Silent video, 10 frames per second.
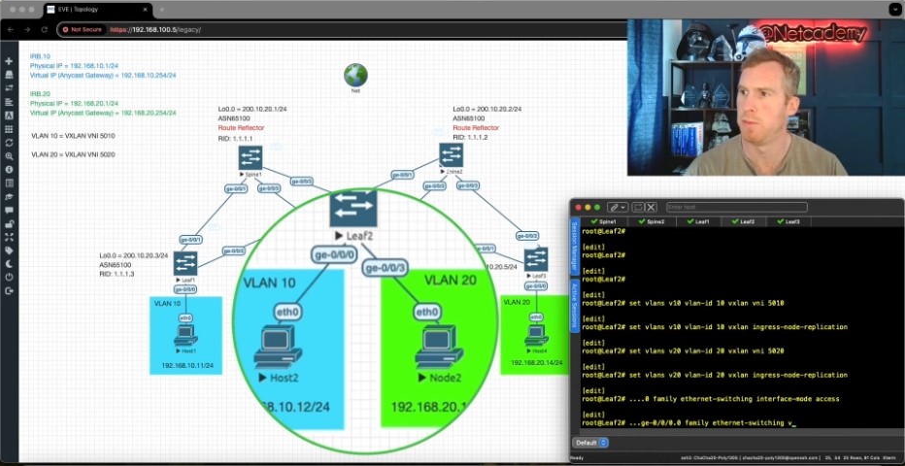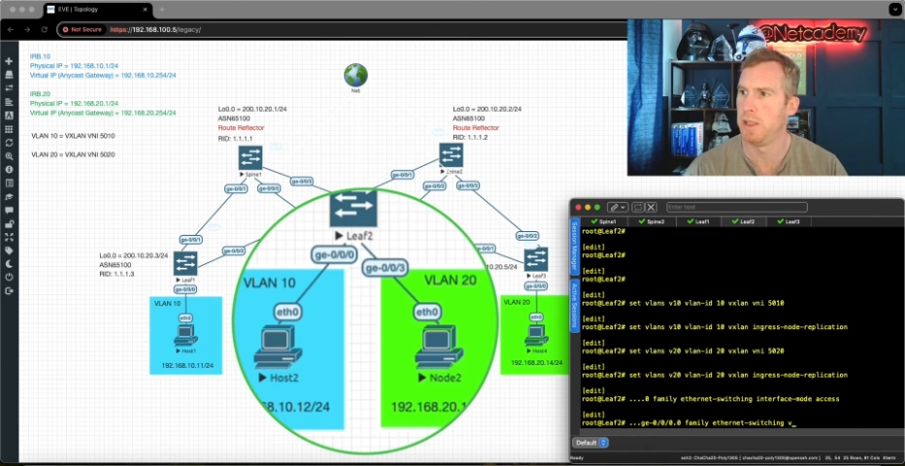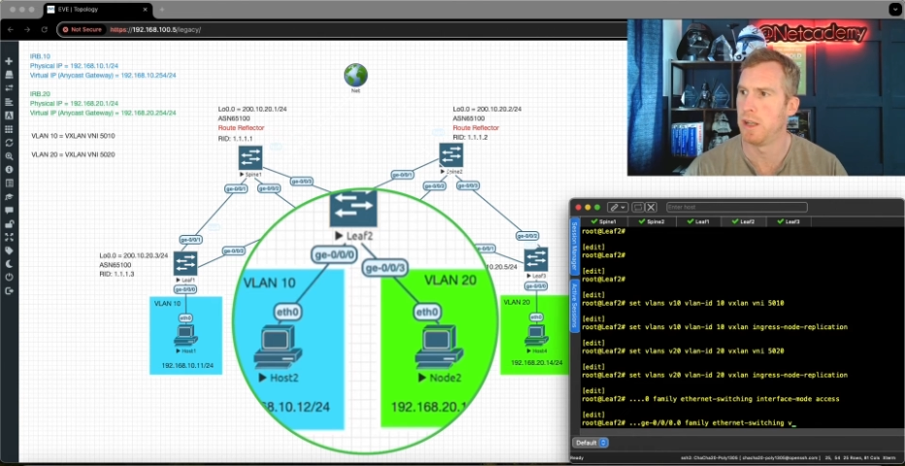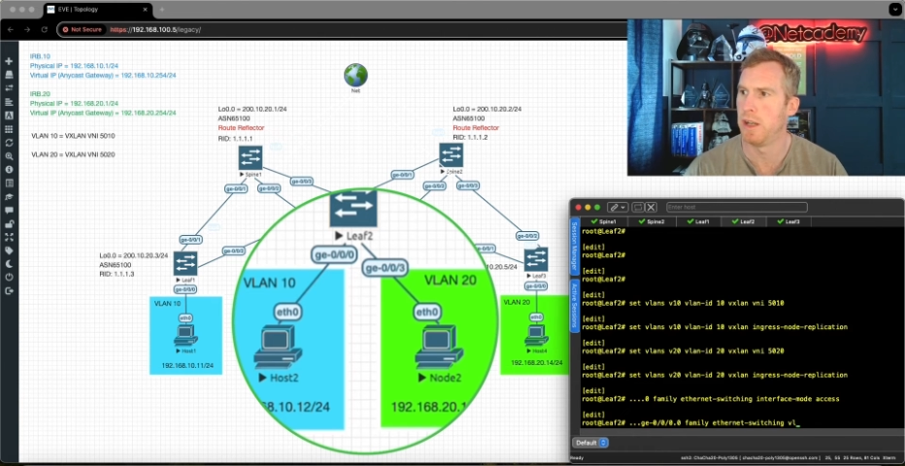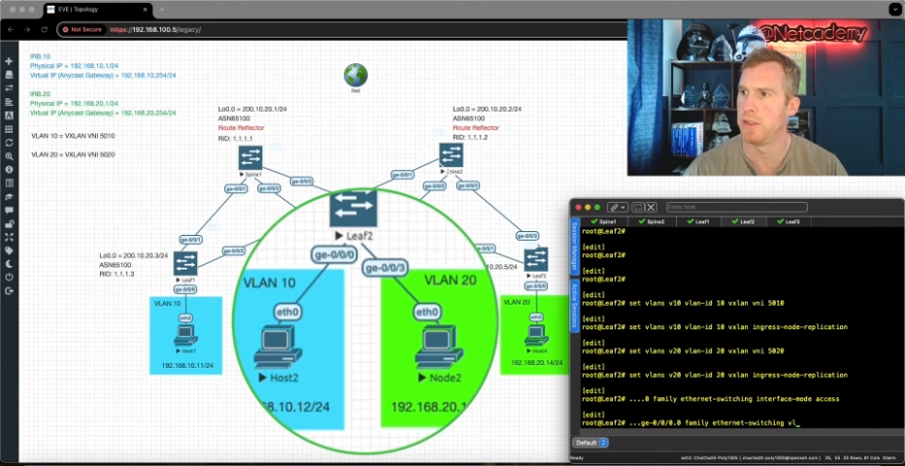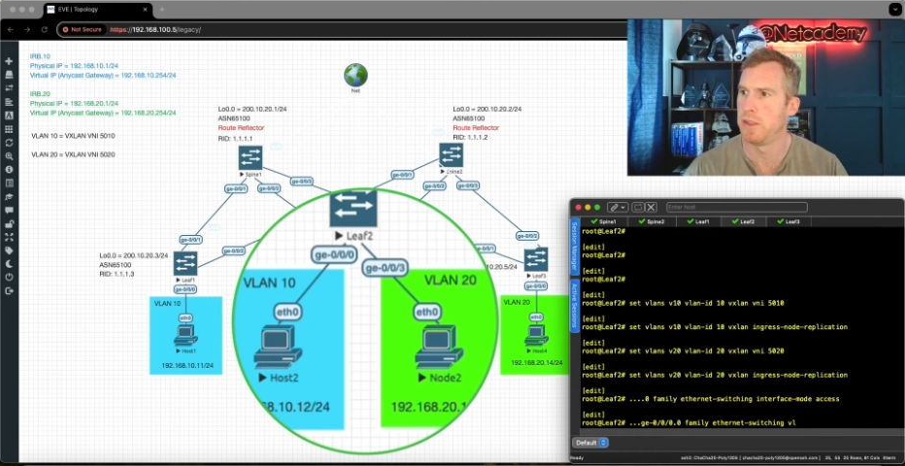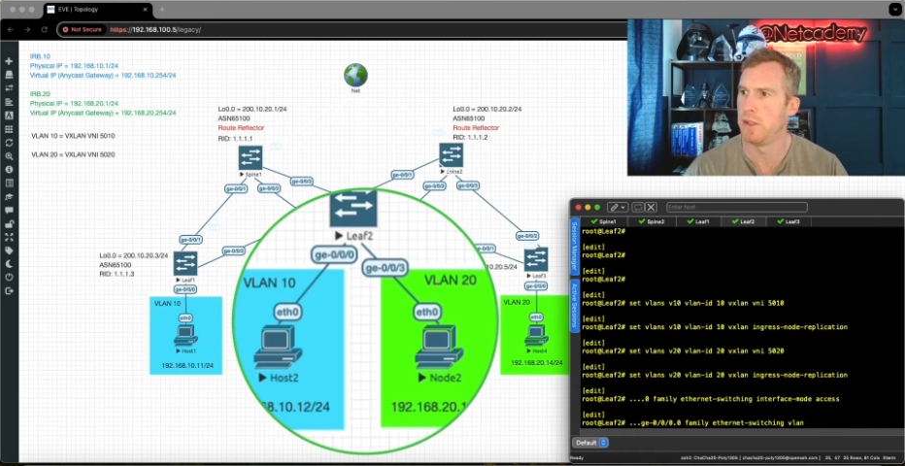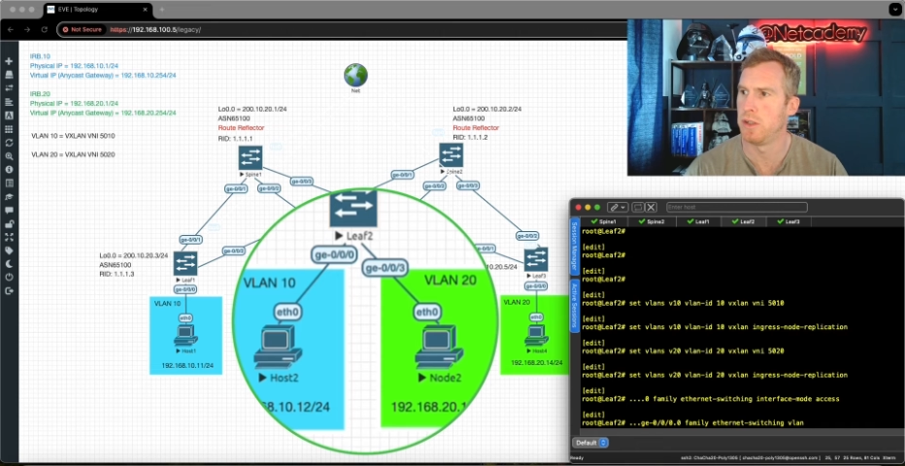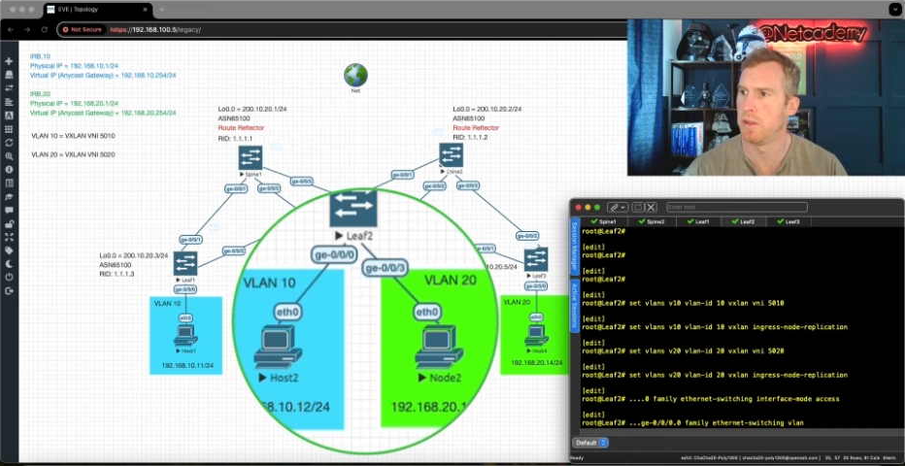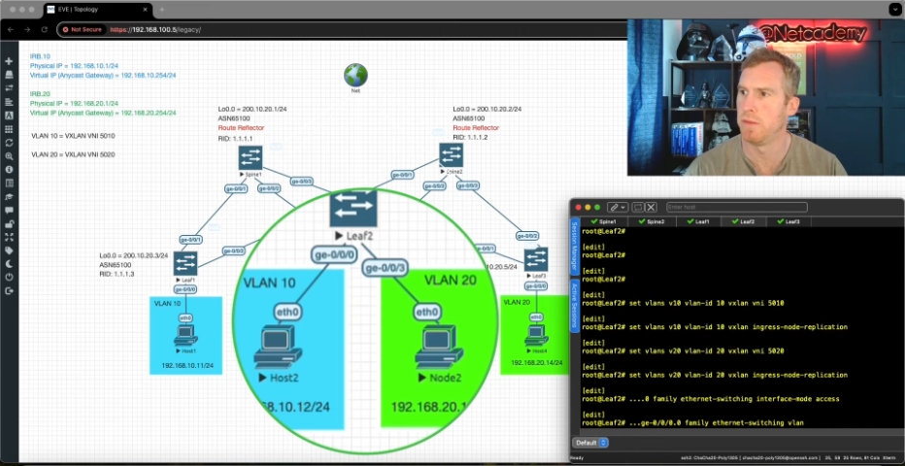we're going
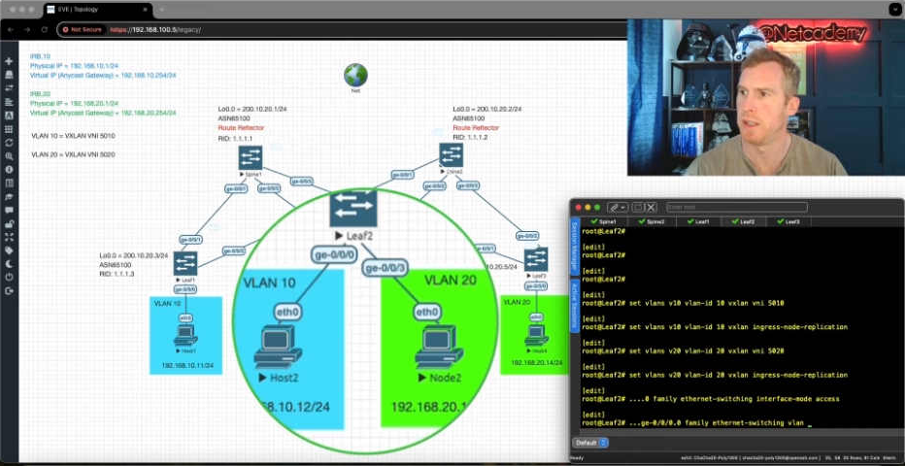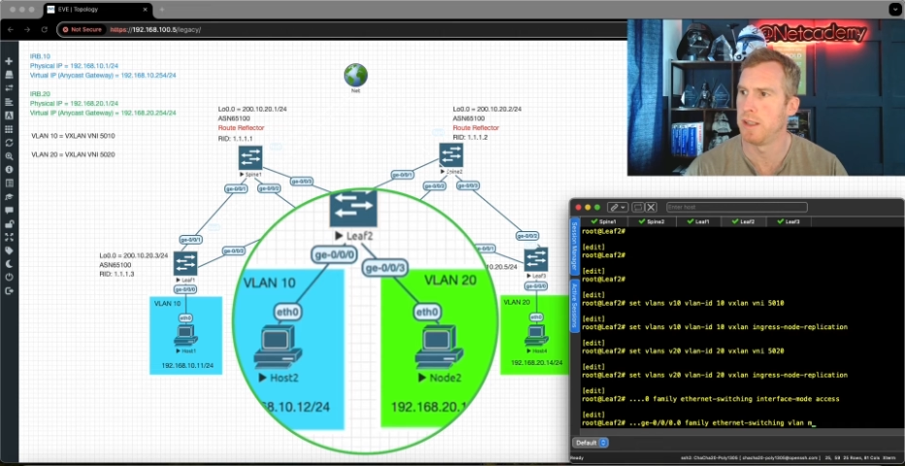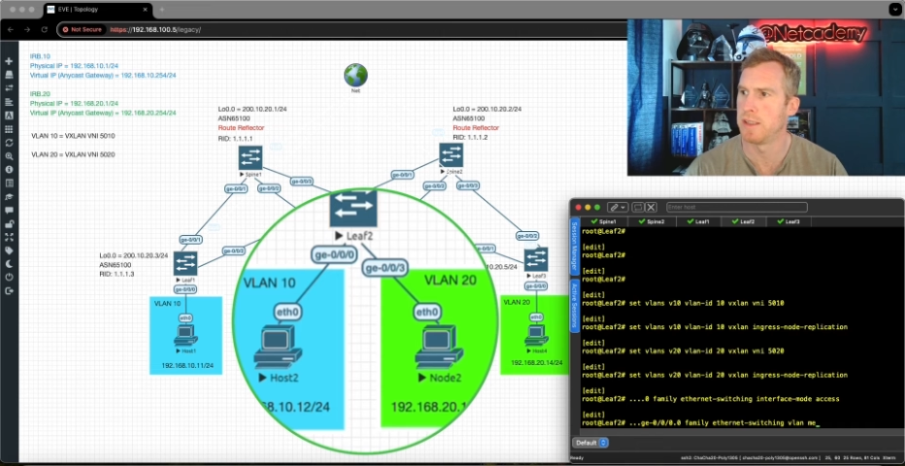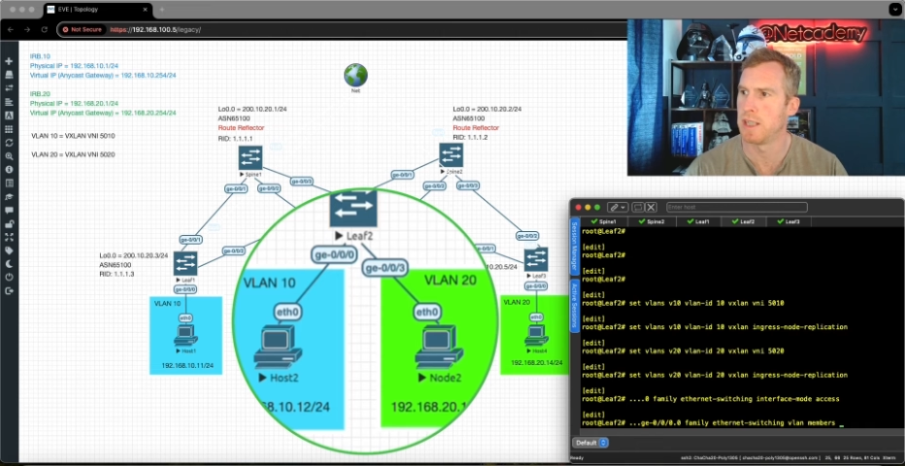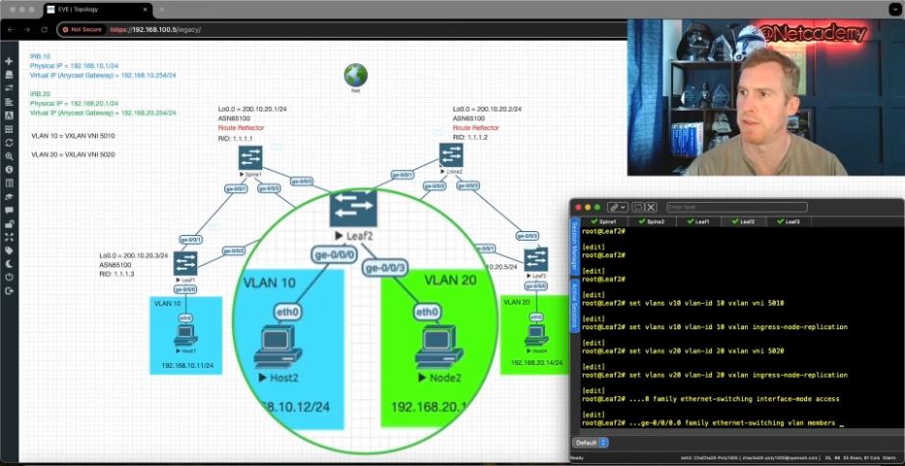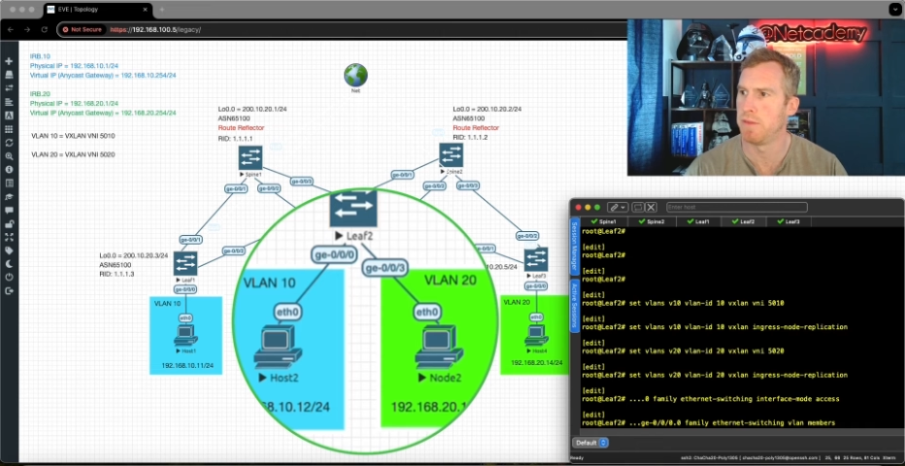to configure this to have the